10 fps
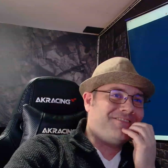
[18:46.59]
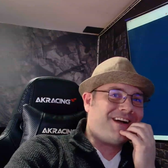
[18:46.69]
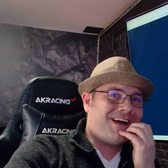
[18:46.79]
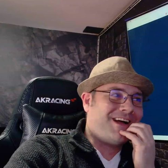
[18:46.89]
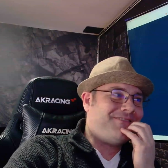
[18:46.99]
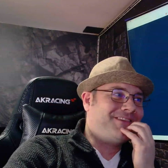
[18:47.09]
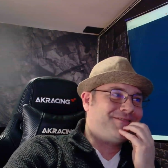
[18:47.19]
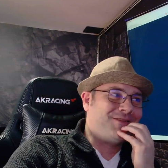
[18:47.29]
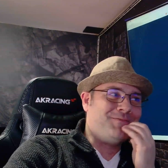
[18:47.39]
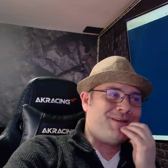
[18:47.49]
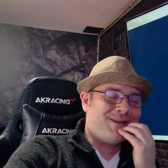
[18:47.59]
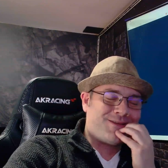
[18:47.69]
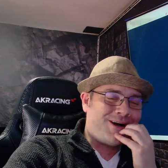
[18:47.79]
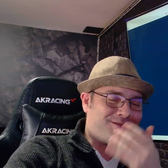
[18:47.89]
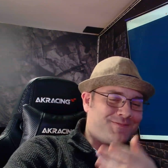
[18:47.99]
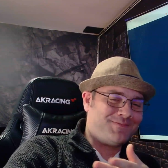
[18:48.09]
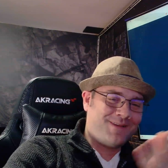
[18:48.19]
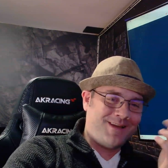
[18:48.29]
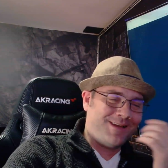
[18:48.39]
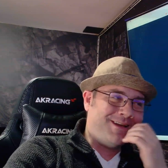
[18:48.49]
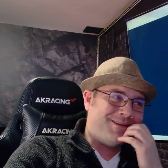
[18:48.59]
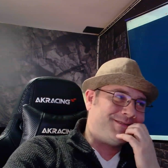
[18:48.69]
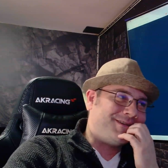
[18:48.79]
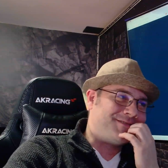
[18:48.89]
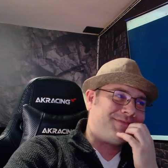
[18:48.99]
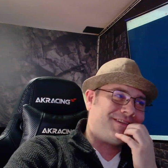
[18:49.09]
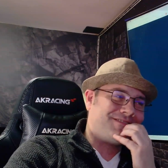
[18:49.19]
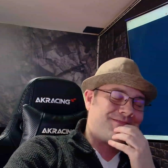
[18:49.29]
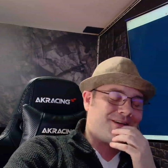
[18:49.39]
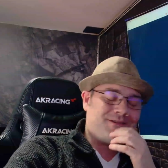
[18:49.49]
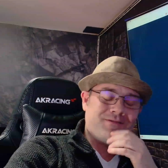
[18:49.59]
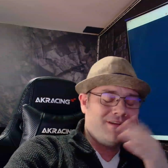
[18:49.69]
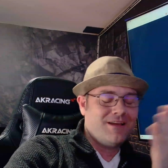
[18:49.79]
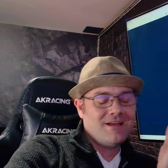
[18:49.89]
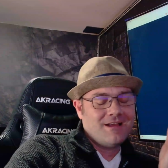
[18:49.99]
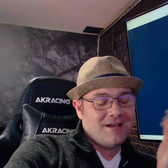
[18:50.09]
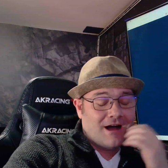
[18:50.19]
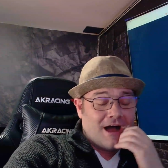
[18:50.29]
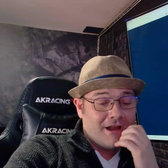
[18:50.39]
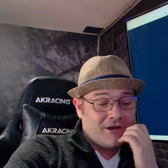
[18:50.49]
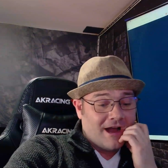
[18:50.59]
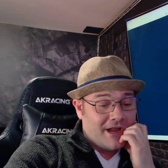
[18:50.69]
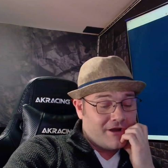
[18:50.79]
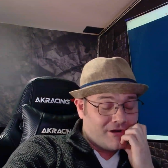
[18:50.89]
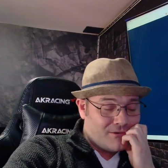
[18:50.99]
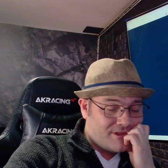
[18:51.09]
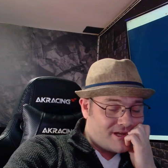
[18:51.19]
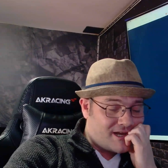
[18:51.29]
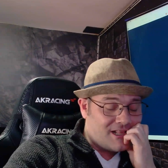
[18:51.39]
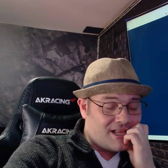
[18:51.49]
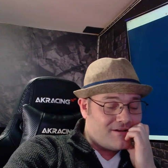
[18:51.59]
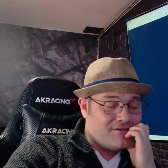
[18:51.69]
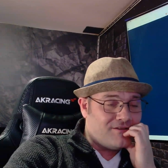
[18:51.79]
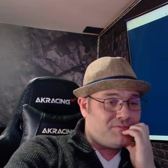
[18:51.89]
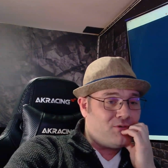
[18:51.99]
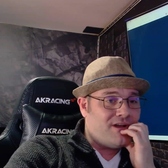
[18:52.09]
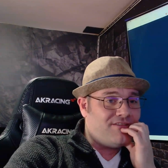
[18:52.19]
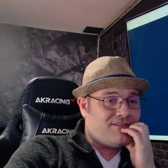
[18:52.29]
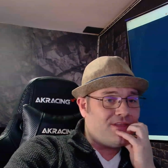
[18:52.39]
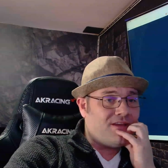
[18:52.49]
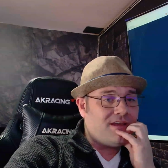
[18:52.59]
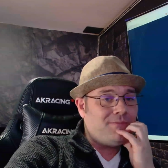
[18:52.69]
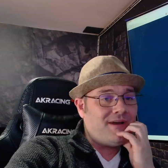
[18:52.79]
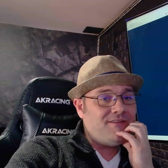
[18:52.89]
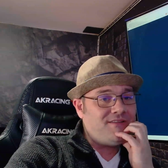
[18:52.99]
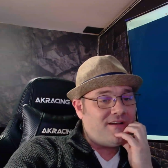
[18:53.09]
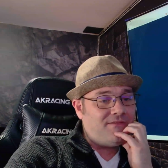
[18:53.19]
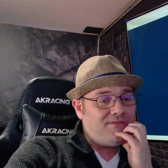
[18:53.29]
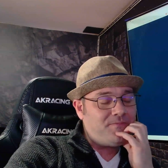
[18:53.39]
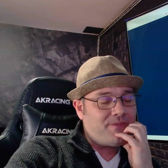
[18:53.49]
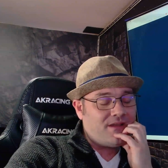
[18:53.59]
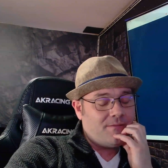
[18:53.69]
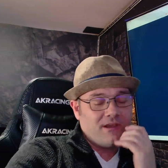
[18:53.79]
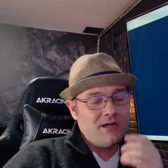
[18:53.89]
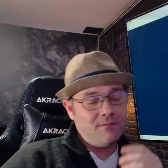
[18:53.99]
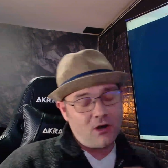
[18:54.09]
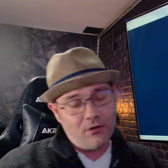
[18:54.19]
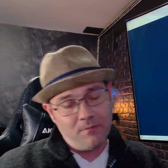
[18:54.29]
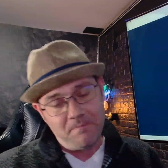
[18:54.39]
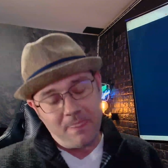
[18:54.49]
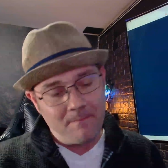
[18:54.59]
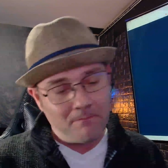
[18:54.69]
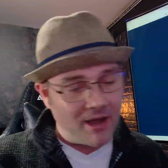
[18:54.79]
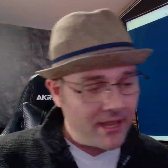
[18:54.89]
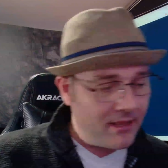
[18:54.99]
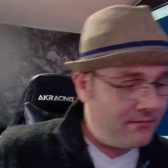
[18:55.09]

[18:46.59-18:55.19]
I've got so many thoughts, Anastasia, based on what I agree with you on a lot of those points, and I'm thinking about my